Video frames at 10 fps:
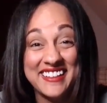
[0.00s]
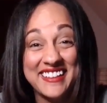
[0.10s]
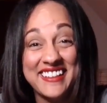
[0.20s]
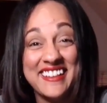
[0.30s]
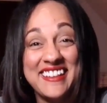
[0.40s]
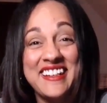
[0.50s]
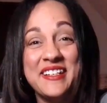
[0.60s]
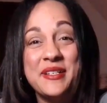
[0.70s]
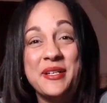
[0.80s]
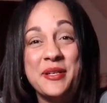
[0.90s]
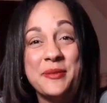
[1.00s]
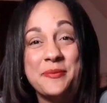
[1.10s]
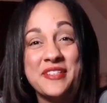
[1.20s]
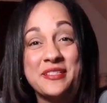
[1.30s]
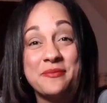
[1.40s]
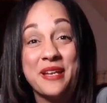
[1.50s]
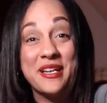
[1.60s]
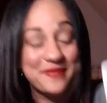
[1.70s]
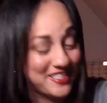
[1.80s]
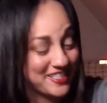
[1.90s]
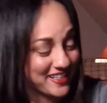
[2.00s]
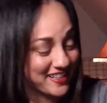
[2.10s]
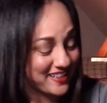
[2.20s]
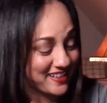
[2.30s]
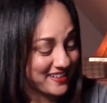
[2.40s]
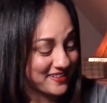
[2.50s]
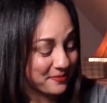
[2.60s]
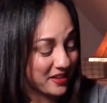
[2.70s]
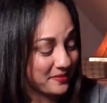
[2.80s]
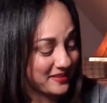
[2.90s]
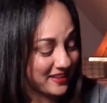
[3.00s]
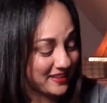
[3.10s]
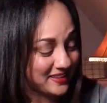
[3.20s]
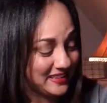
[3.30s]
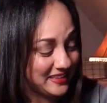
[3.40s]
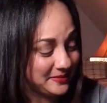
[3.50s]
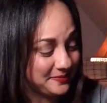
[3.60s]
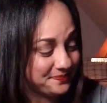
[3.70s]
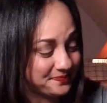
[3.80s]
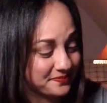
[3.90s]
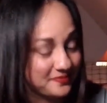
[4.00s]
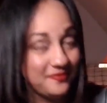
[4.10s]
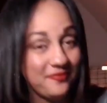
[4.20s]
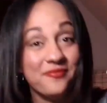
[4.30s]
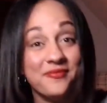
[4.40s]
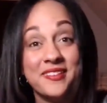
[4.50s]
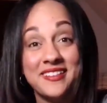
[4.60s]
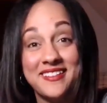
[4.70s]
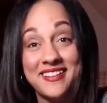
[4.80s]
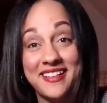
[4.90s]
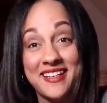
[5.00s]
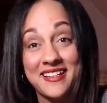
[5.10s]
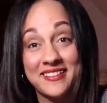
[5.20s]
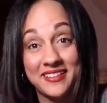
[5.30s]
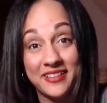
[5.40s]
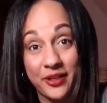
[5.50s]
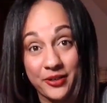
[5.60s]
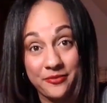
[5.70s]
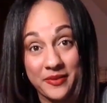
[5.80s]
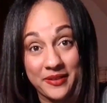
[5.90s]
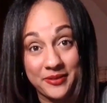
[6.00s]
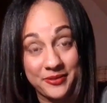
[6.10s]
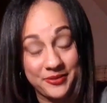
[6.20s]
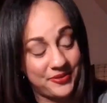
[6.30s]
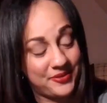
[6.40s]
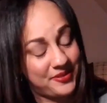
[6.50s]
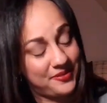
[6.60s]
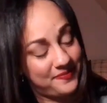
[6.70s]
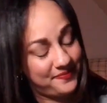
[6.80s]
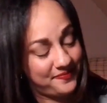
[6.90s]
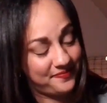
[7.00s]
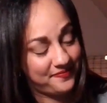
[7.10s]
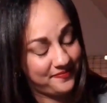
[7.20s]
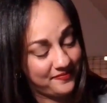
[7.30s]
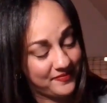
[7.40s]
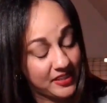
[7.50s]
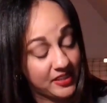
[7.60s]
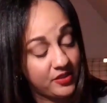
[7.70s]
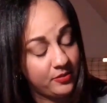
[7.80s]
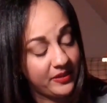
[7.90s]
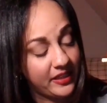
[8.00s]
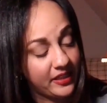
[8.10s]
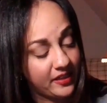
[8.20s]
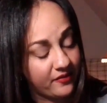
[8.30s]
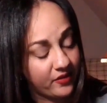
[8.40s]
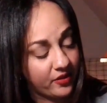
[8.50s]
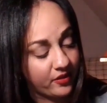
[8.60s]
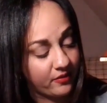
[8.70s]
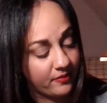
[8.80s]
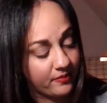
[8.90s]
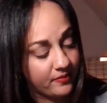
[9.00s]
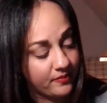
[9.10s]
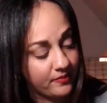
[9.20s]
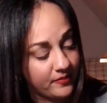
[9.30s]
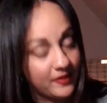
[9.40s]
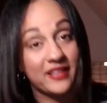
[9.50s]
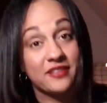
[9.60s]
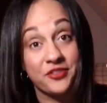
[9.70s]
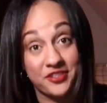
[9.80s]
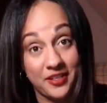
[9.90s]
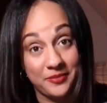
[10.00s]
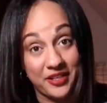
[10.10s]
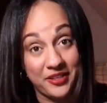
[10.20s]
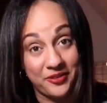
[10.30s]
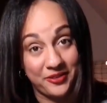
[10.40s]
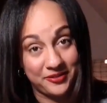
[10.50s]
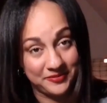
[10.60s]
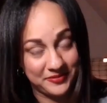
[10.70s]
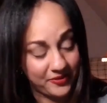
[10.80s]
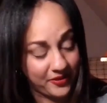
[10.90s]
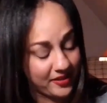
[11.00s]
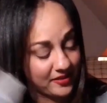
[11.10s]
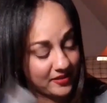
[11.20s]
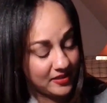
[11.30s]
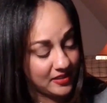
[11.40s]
Look. This baby chick here. Baby duckling. And the daughter of pentacles. This is a new beginning, Virgo. That's for some, not all. Okay?